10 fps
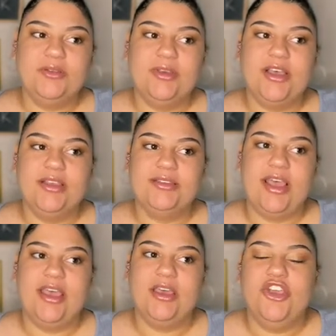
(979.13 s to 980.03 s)
because
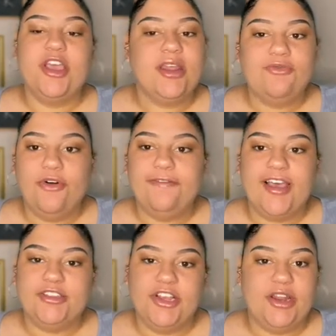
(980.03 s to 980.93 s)
like you're getting full
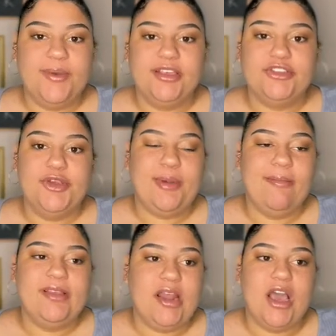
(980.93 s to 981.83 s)
faster anyway, so you're
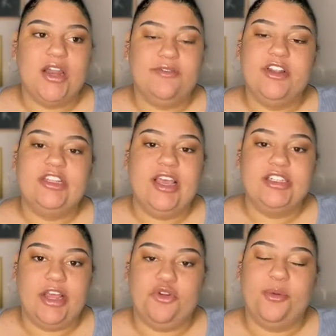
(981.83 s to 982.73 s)
probably not gonna finish that
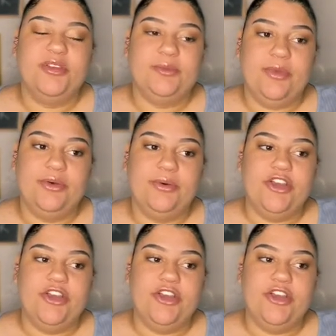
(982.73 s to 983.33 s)
ginormous meal.